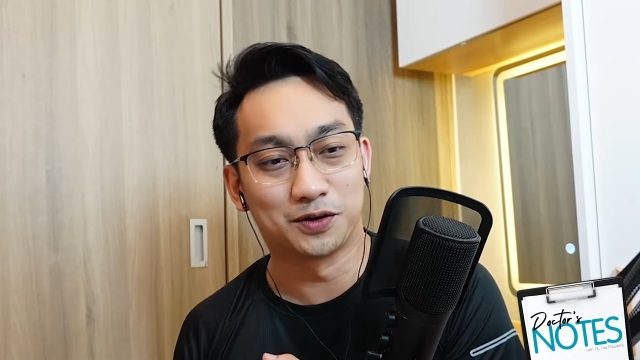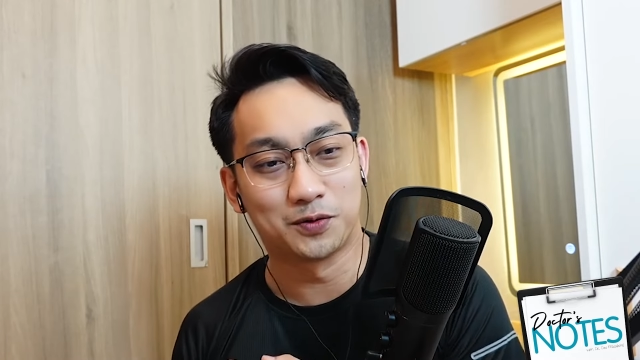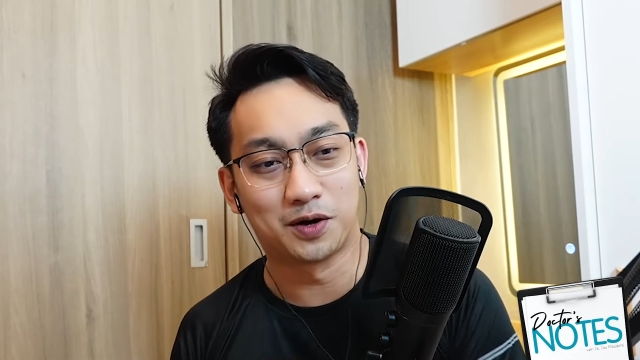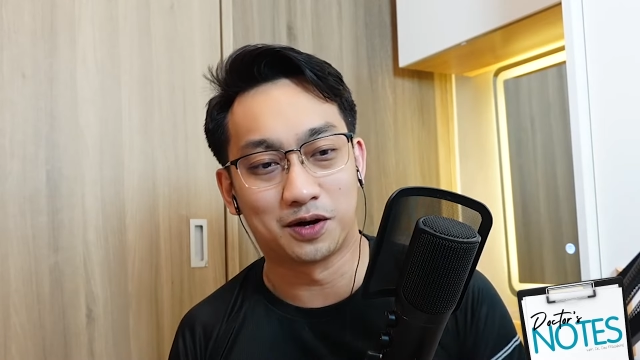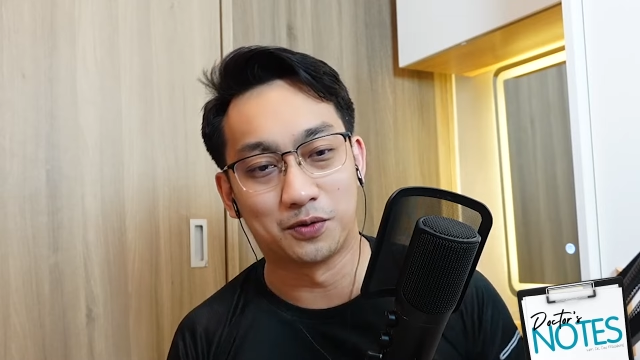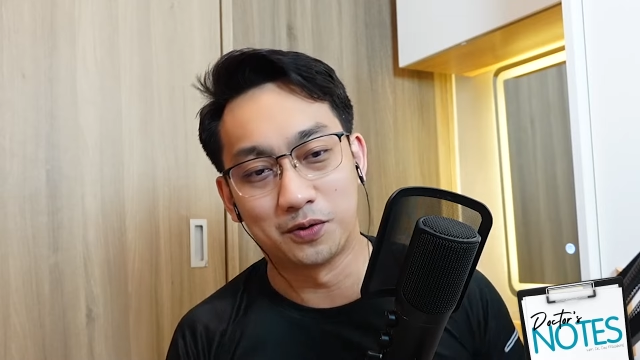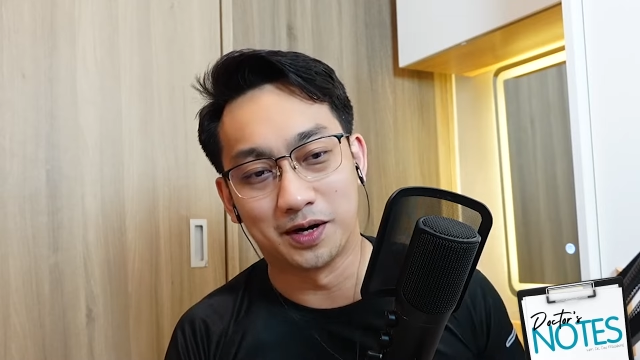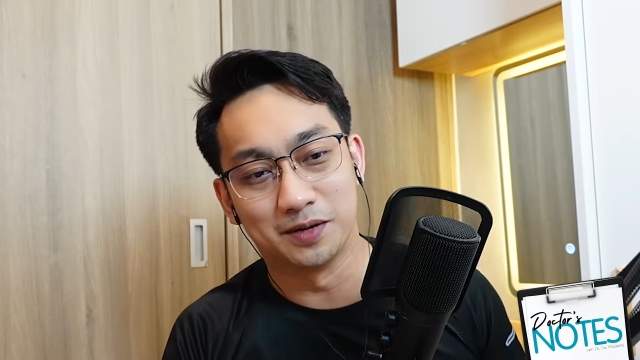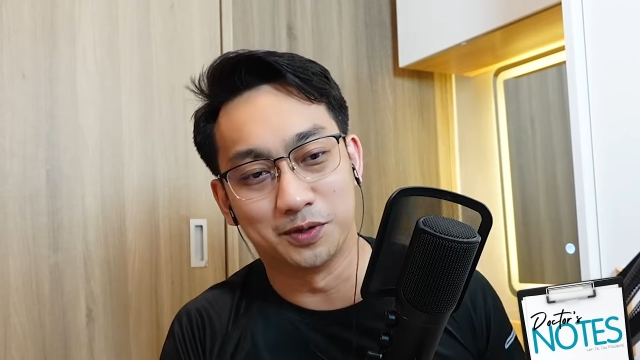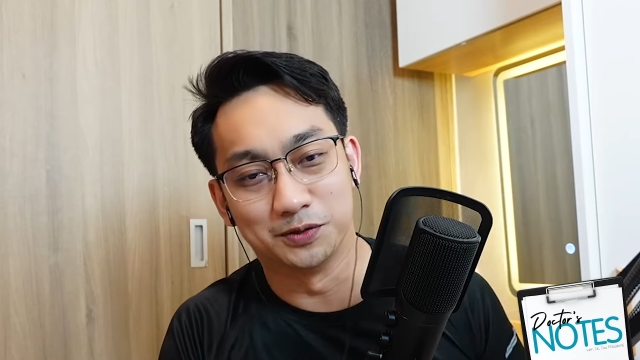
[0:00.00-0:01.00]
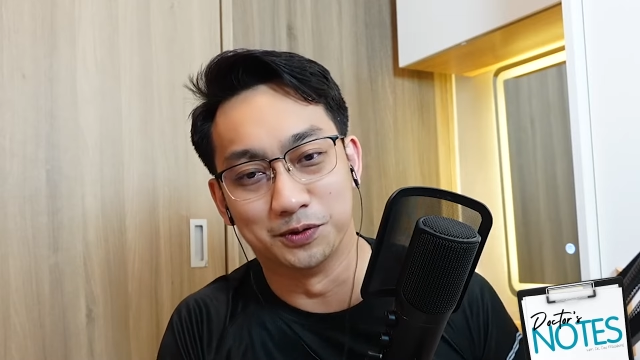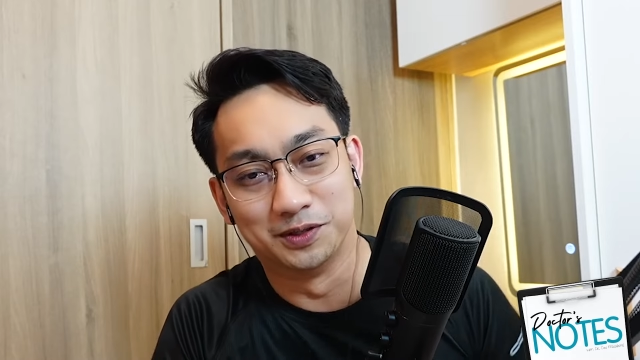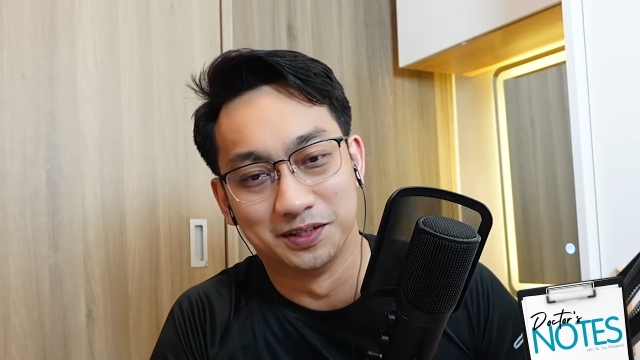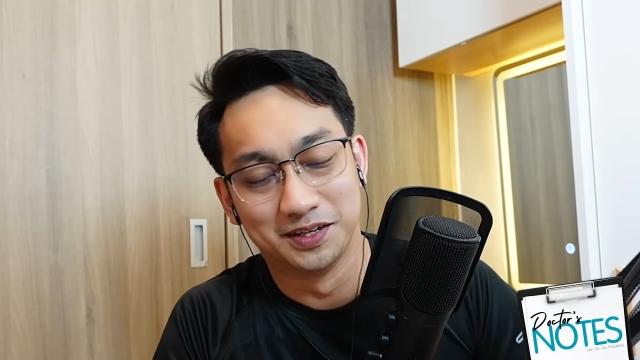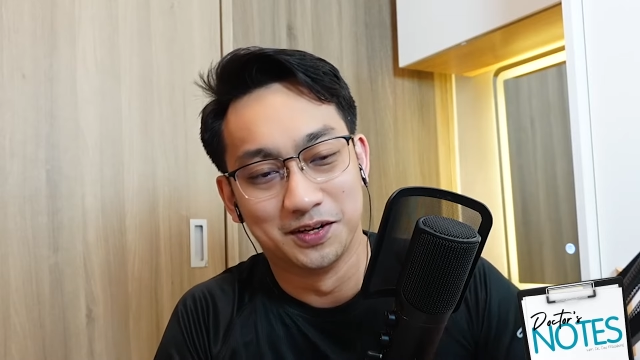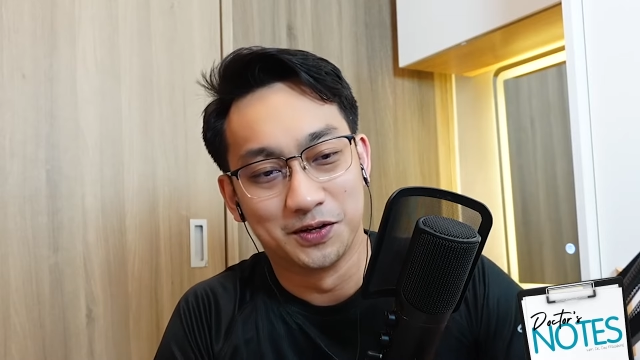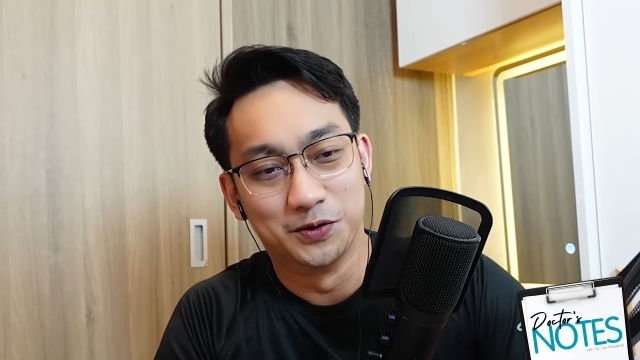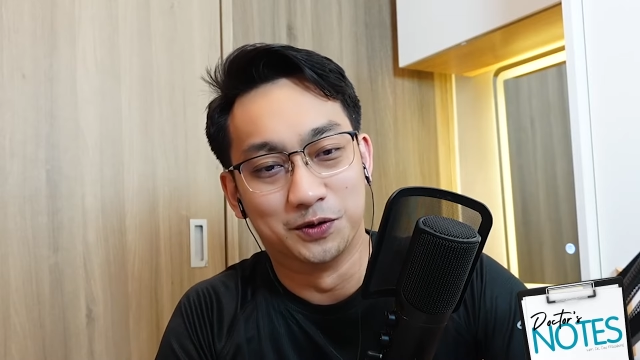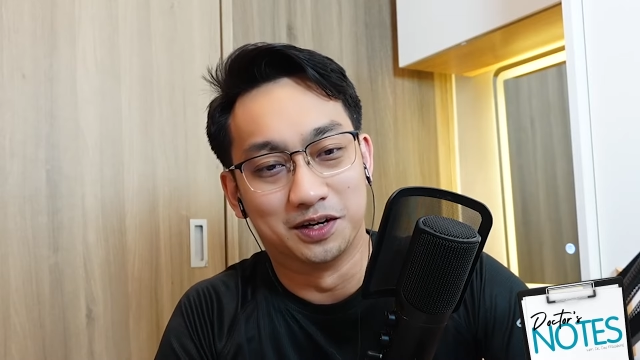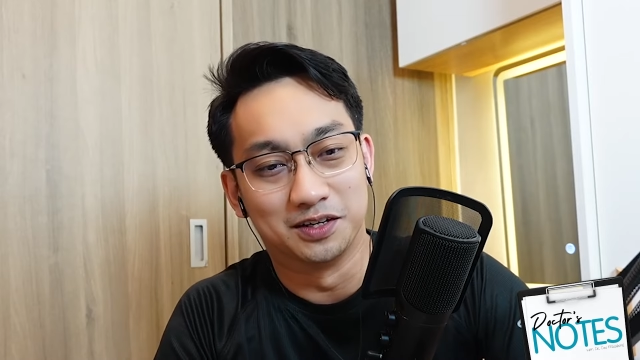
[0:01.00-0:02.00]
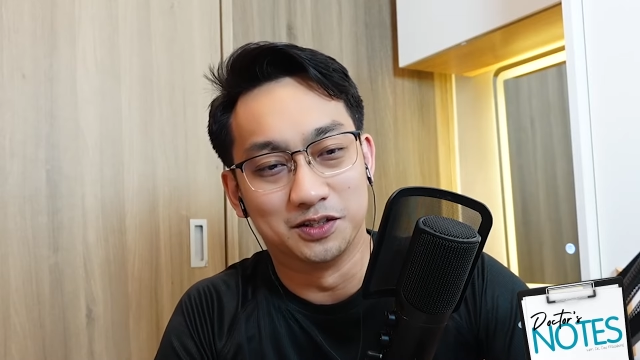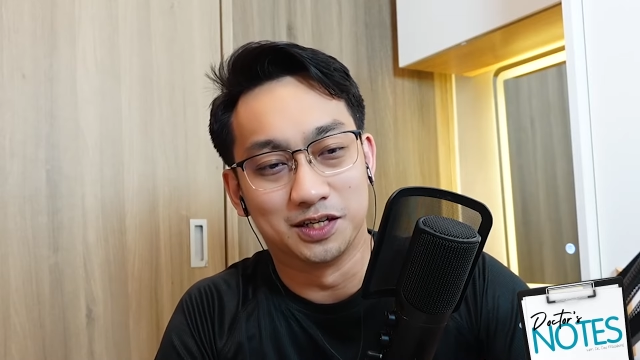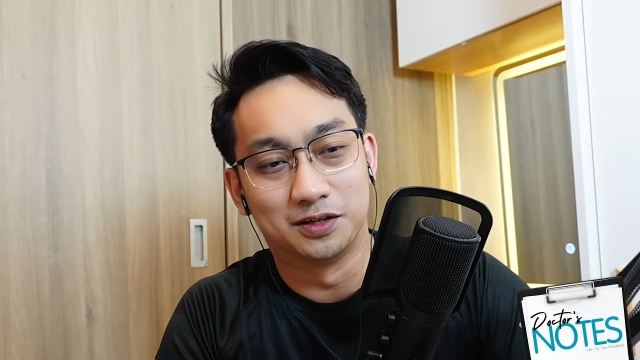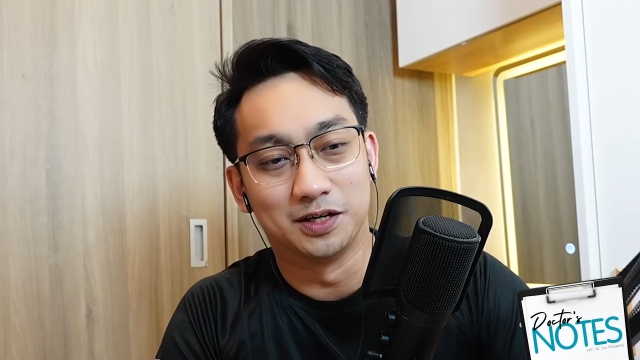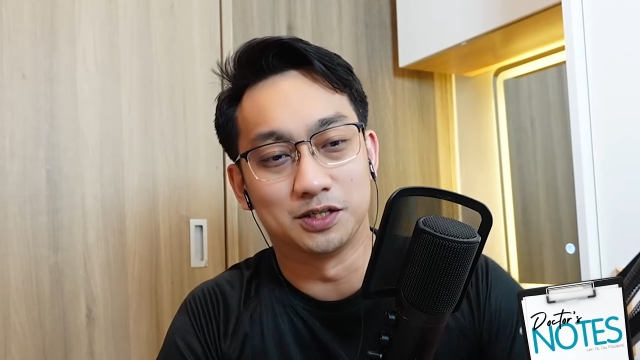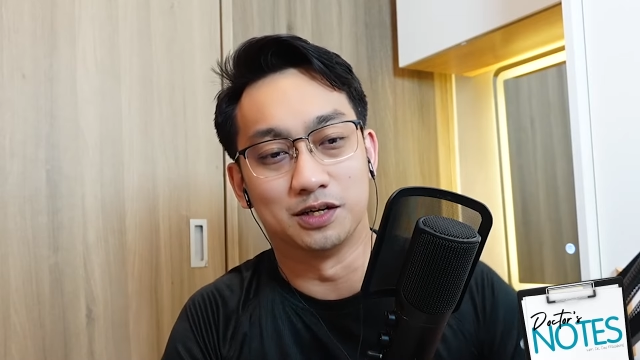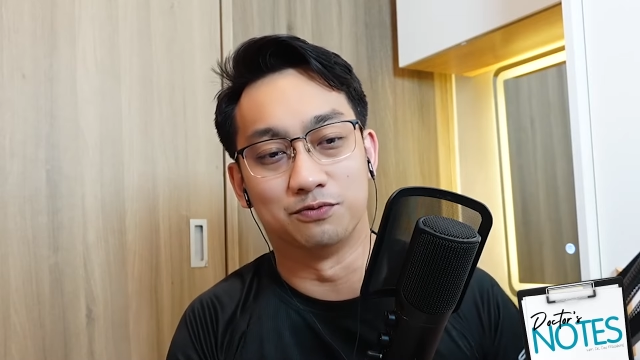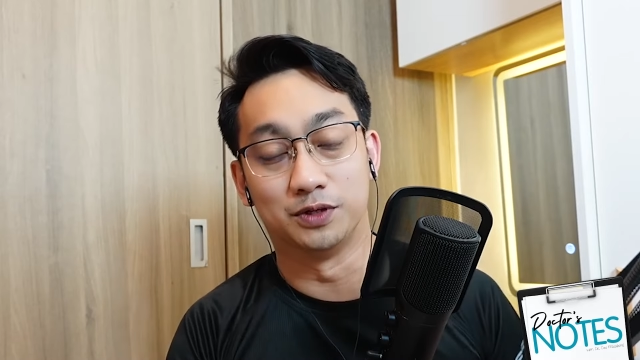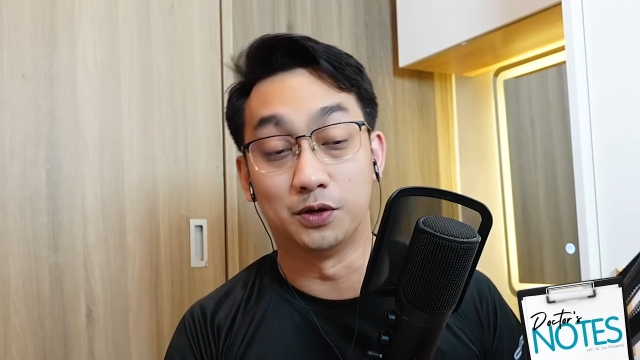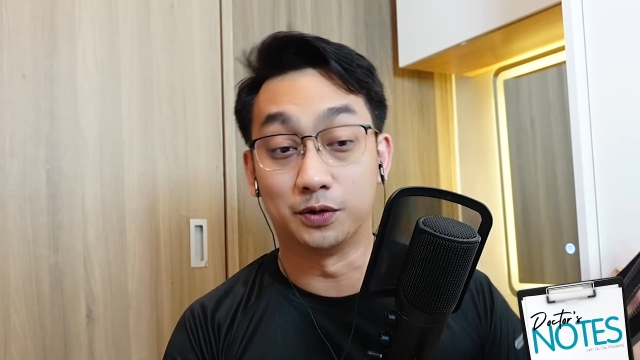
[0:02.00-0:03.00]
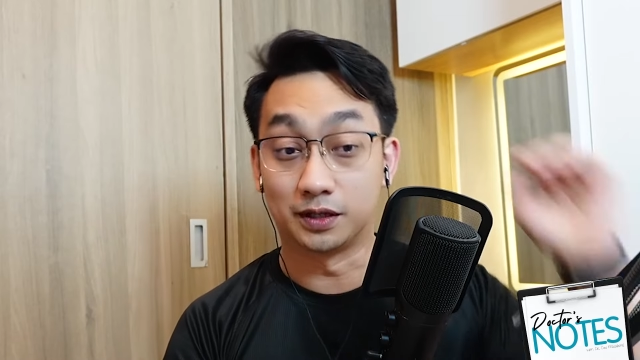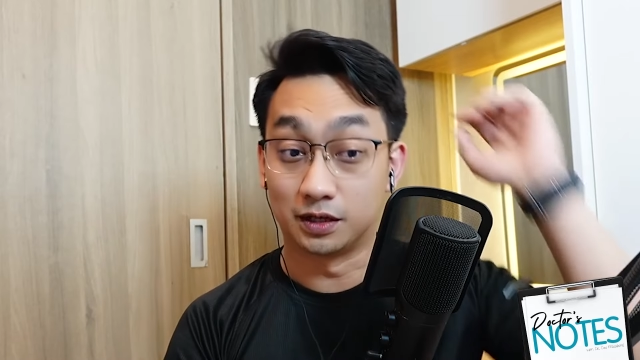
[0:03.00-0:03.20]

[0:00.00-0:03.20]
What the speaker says: kawawa naman yung generation if we don't